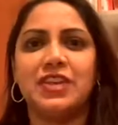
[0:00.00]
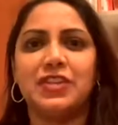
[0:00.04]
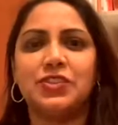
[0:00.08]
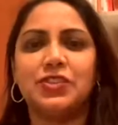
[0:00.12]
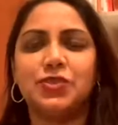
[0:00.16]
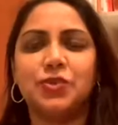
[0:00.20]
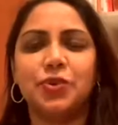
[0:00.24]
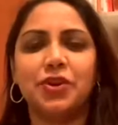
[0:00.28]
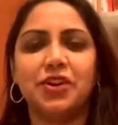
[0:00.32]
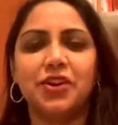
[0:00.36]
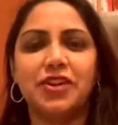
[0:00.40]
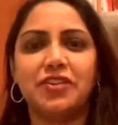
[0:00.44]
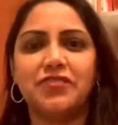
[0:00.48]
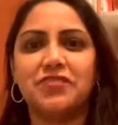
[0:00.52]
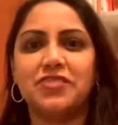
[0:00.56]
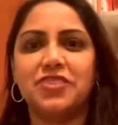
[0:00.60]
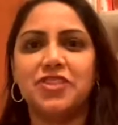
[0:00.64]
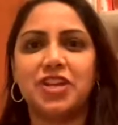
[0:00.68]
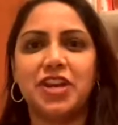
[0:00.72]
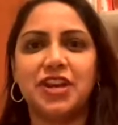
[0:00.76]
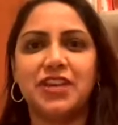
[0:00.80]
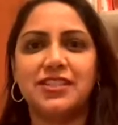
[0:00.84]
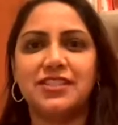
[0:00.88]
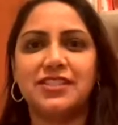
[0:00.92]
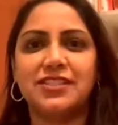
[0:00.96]
sort of
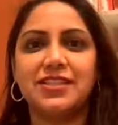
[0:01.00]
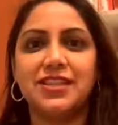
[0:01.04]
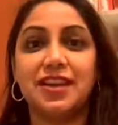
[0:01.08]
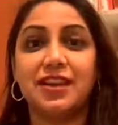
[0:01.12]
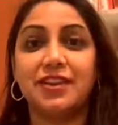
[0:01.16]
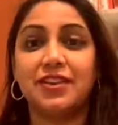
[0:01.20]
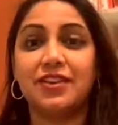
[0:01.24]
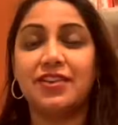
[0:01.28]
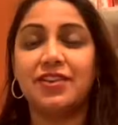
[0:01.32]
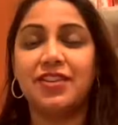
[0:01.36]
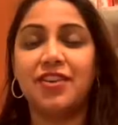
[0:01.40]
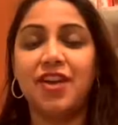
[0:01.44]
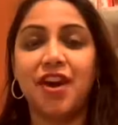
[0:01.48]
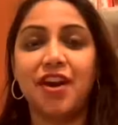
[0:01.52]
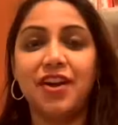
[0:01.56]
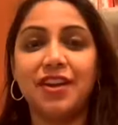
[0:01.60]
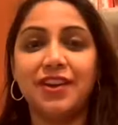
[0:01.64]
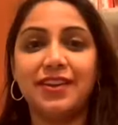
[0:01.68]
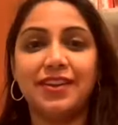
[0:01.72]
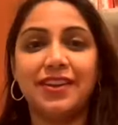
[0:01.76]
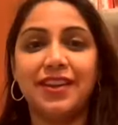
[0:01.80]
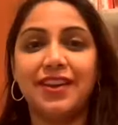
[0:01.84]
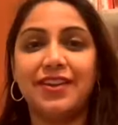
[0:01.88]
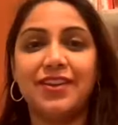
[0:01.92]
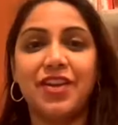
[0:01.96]
just
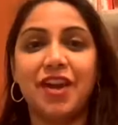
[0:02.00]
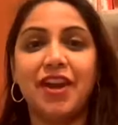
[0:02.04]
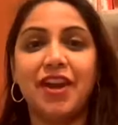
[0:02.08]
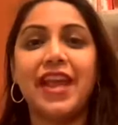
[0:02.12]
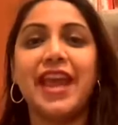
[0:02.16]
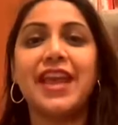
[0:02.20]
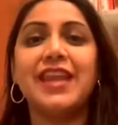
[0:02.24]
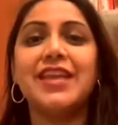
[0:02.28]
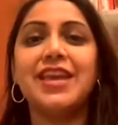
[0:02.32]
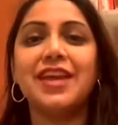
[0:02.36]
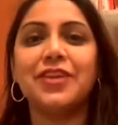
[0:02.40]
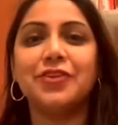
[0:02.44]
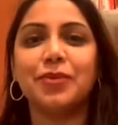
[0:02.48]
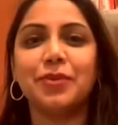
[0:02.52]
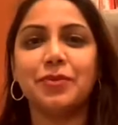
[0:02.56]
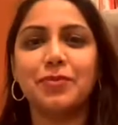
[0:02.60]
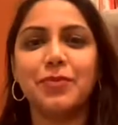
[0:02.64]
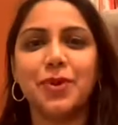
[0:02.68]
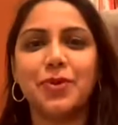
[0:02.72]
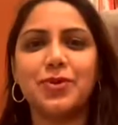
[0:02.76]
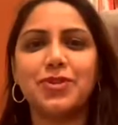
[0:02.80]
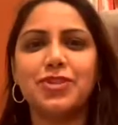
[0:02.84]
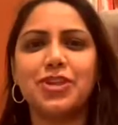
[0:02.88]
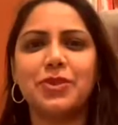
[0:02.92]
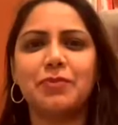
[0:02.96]
not any other
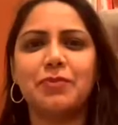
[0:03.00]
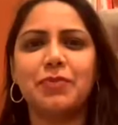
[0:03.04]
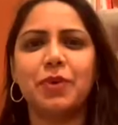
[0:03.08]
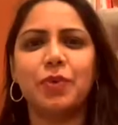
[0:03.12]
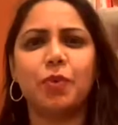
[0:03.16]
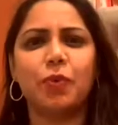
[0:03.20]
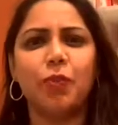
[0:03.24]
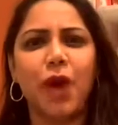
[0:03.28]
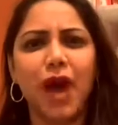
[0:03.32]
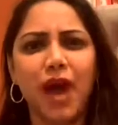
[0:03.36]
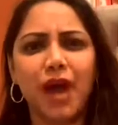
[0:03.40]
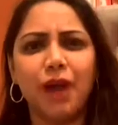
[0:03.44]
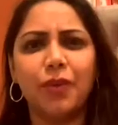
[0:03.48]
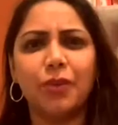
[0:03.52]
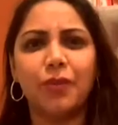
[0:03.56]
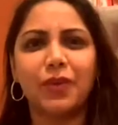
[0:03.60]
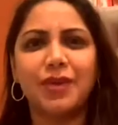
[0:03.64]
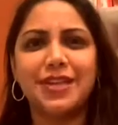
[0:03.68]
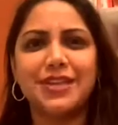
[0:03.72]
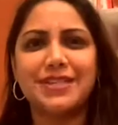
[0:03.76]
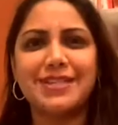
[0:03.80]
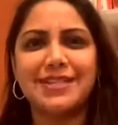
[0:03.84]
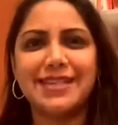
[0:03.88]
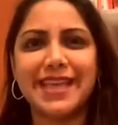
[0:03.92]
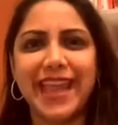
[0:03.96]
emotion, but wow,
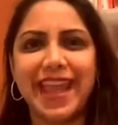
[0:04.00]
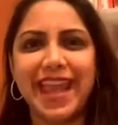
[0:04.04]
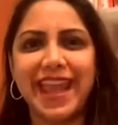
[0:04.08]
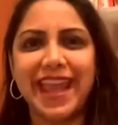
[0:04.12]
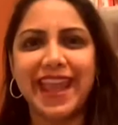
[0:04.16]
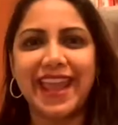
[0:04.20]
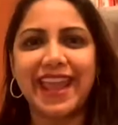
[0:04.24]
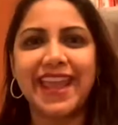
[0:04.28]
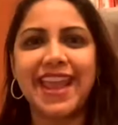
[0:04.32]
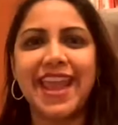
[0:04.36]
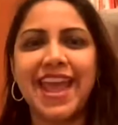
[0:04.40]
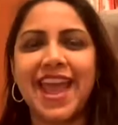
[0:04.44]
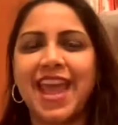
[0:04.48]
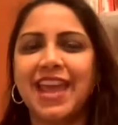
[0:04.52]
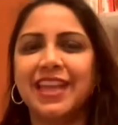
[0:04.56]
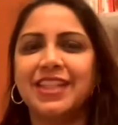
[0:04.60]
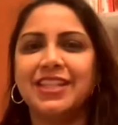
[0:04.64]
what a day.